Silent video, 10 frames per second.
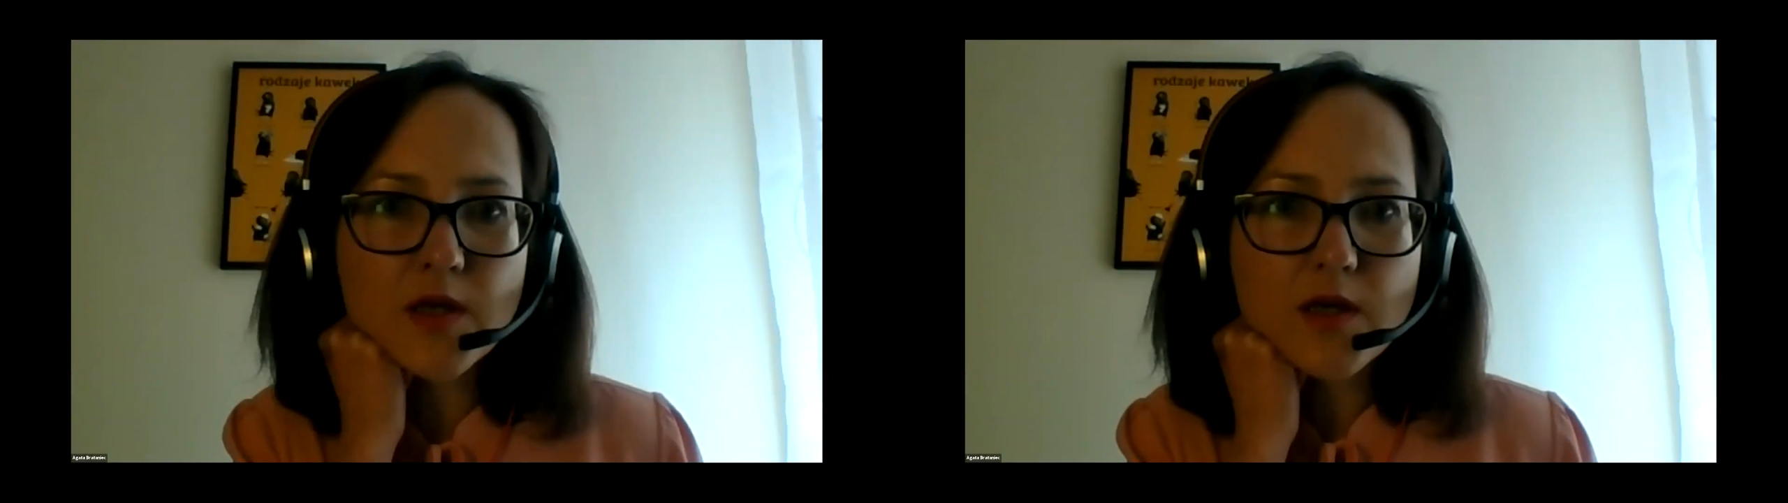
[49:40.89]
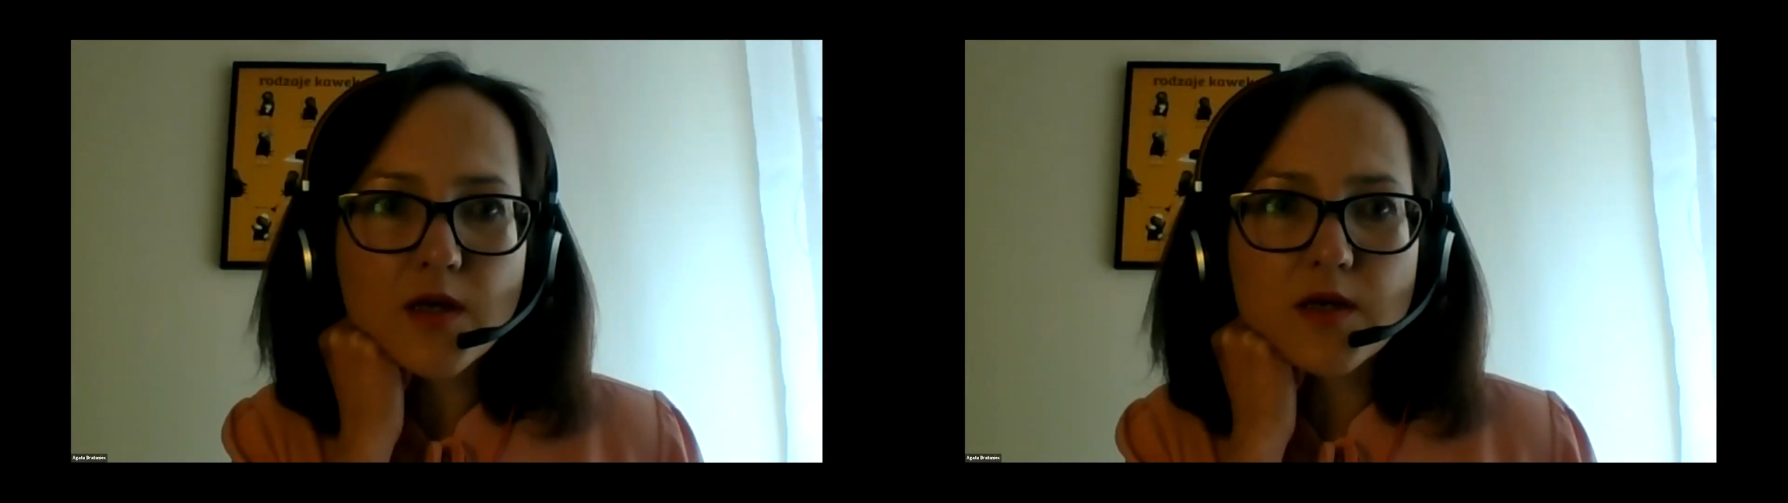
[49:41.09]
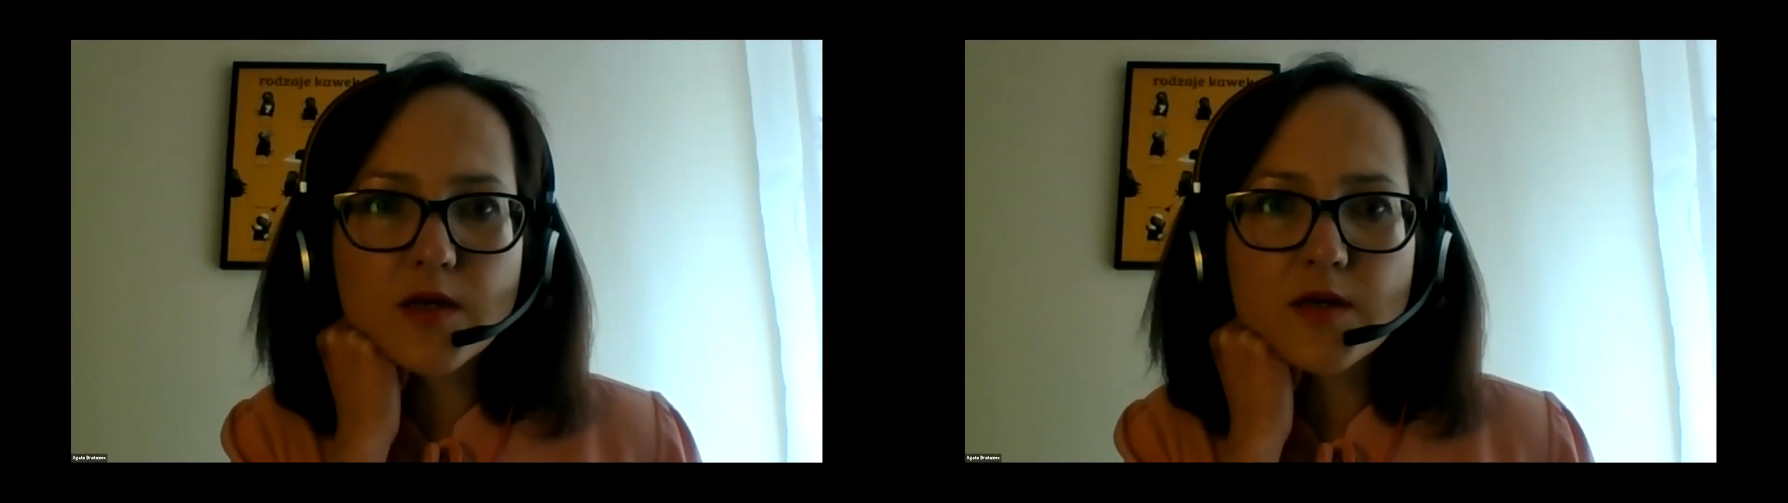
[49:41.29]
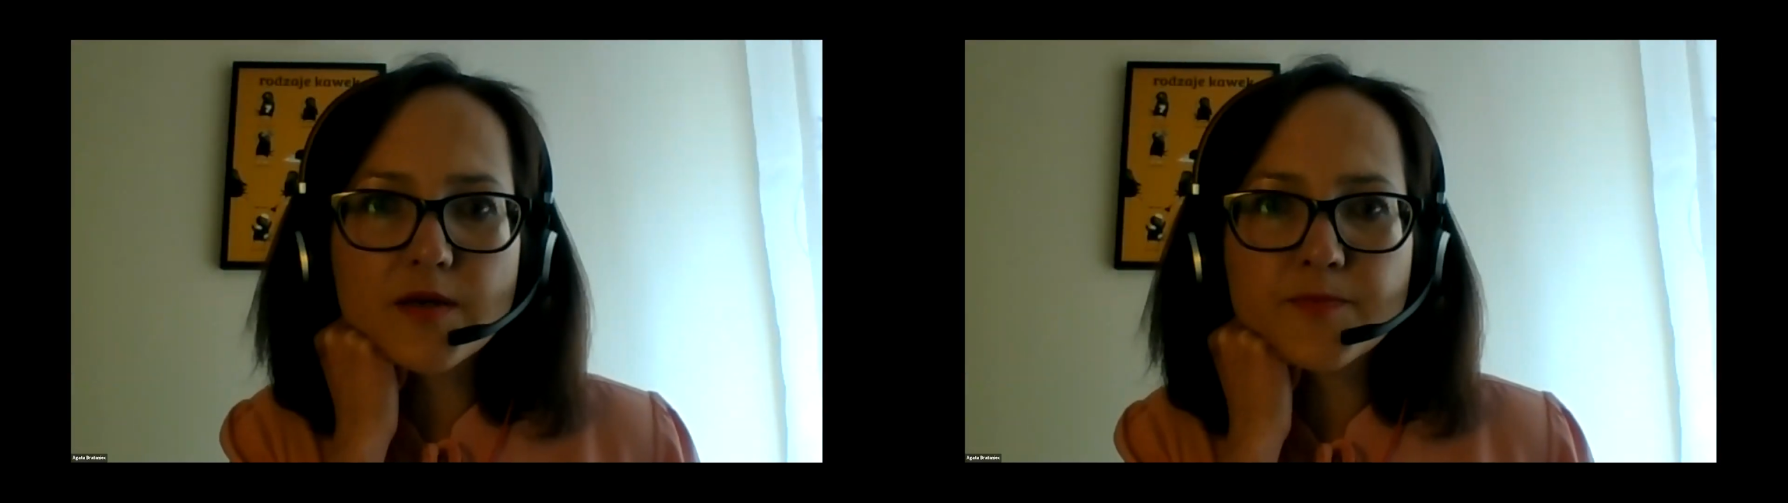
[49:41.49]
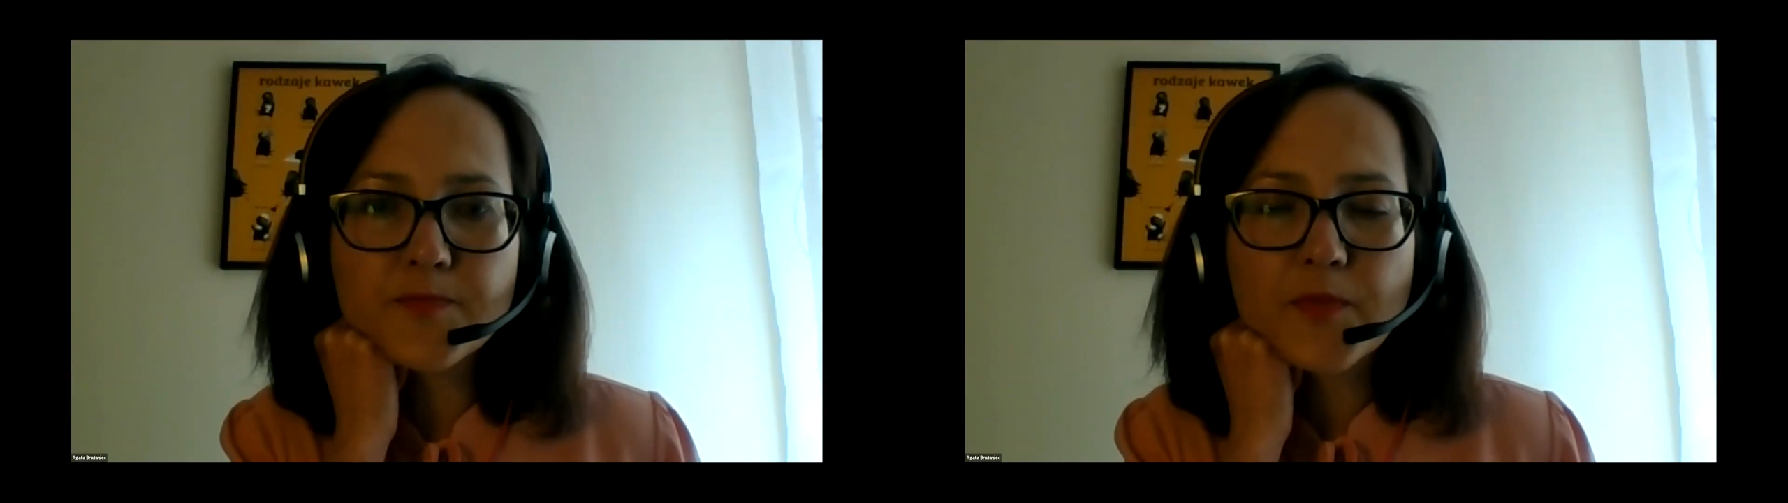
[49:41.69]

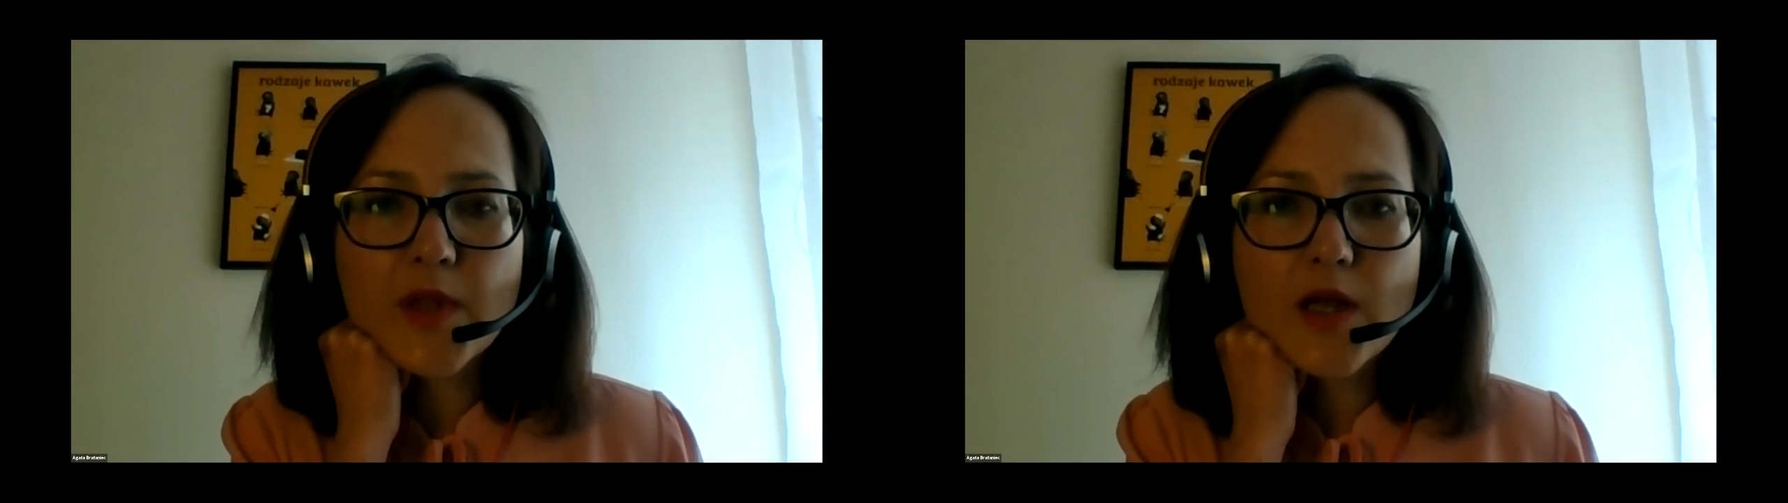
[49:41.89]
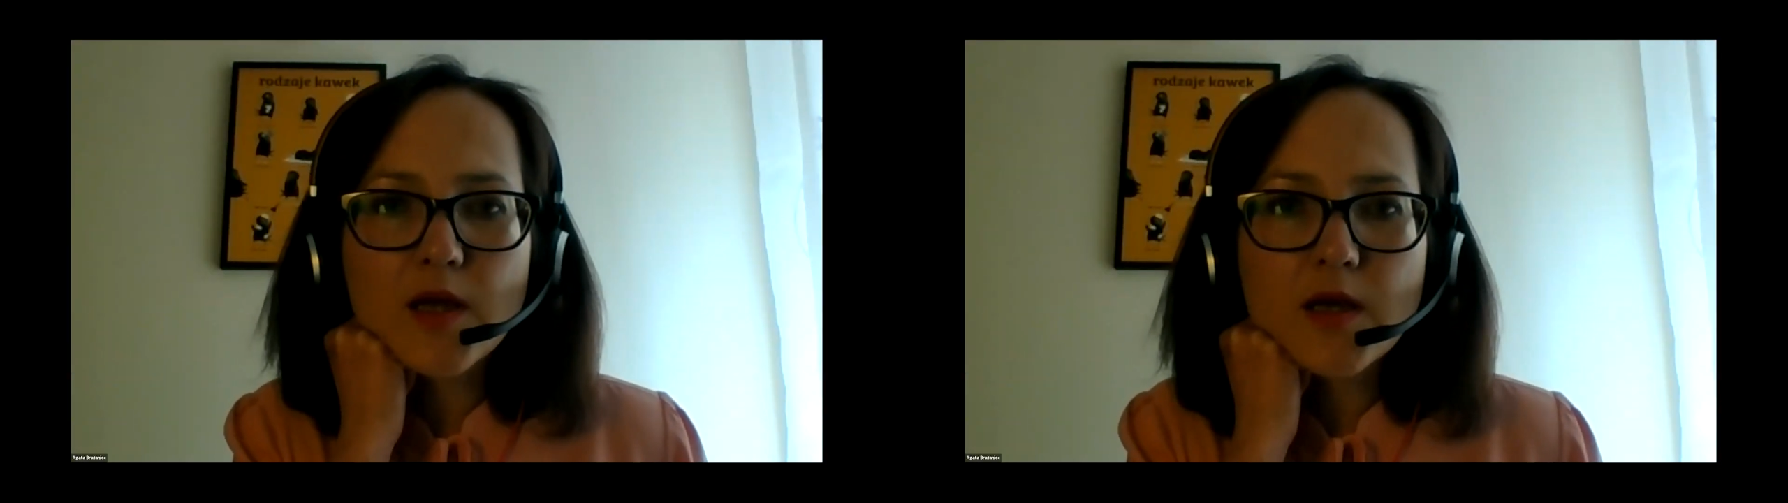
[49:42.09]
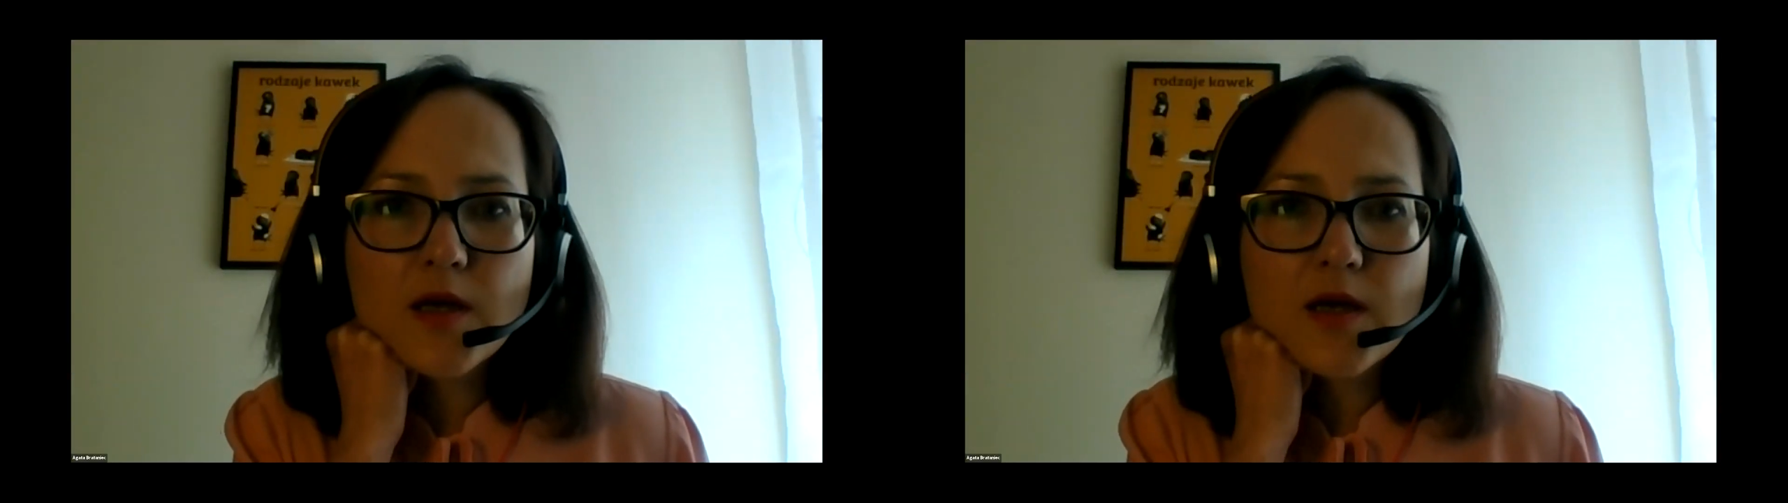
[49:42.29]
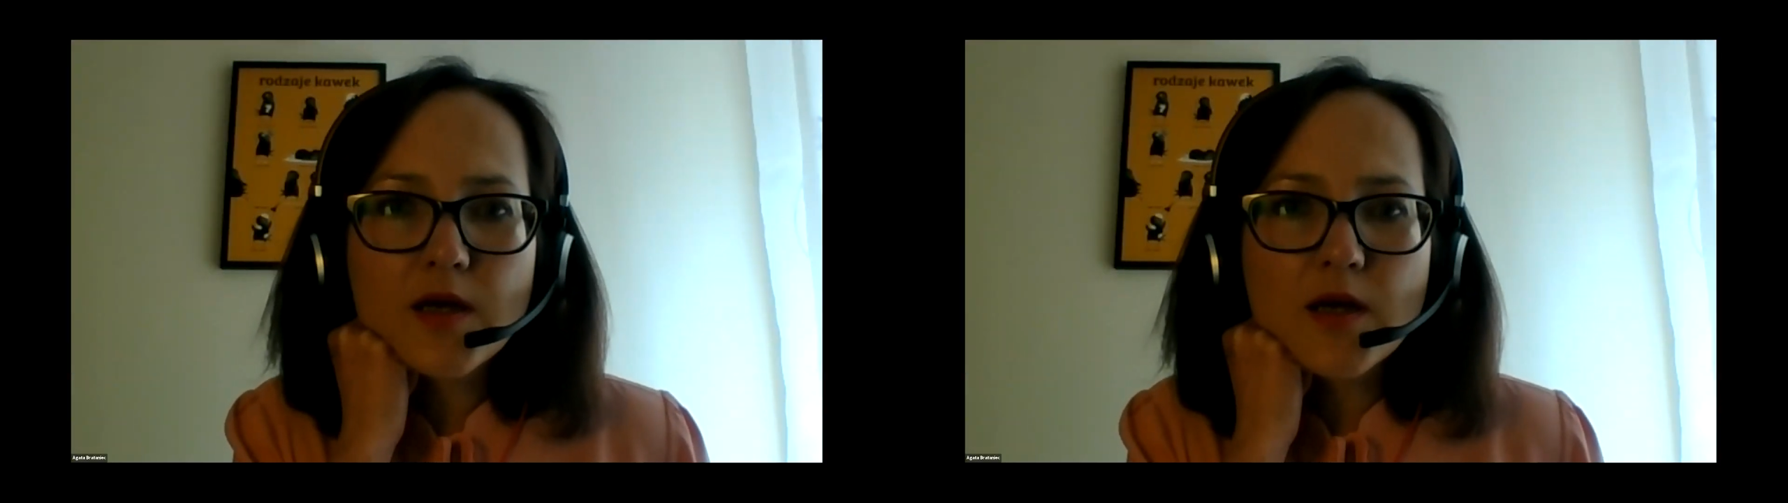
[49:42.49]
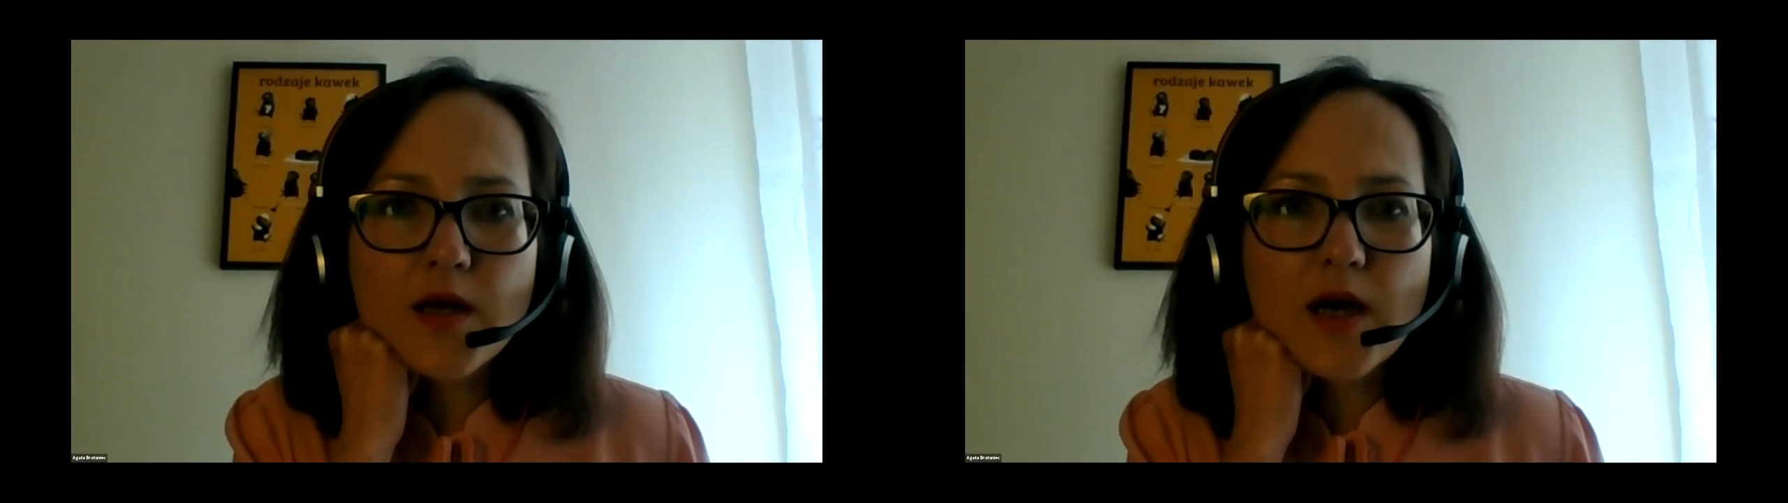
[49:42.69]

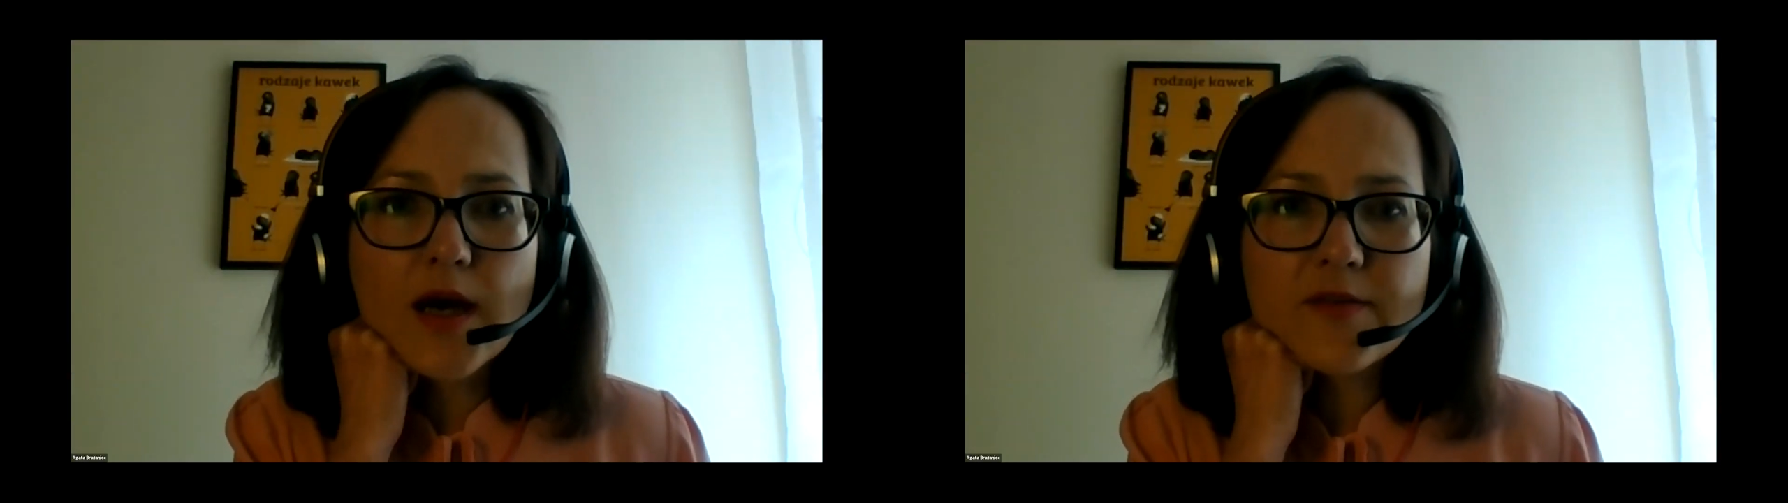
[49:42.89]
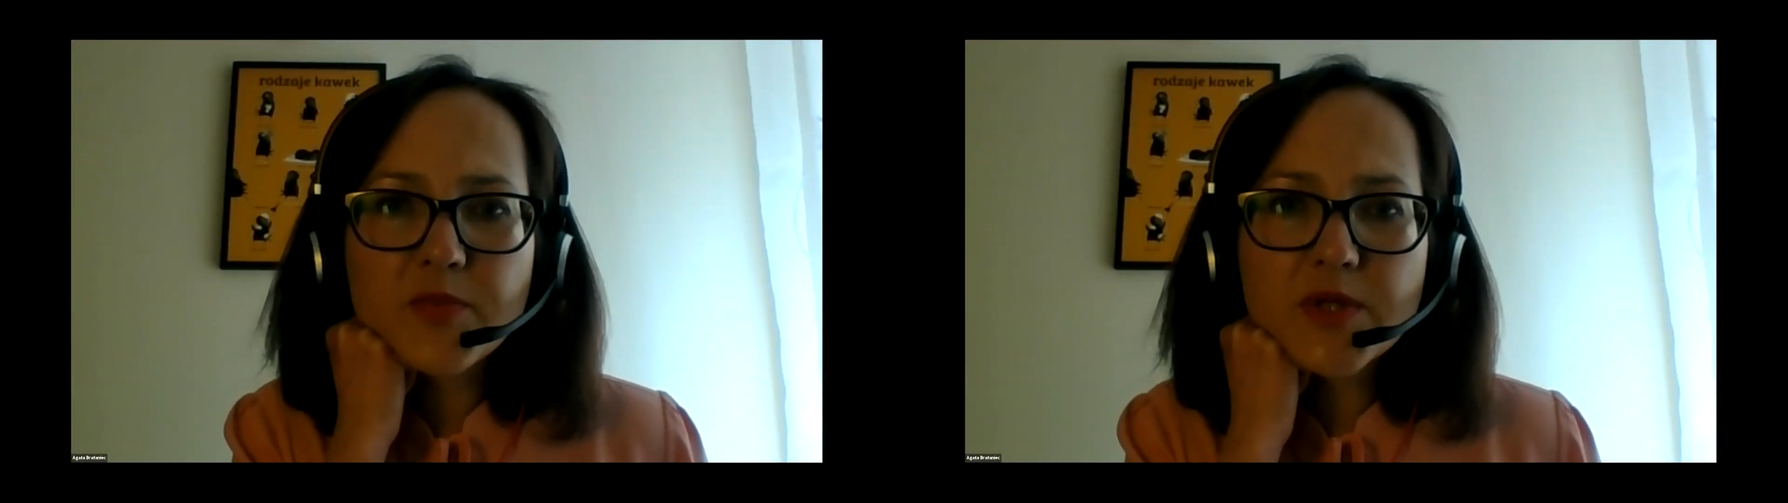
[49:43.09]
I've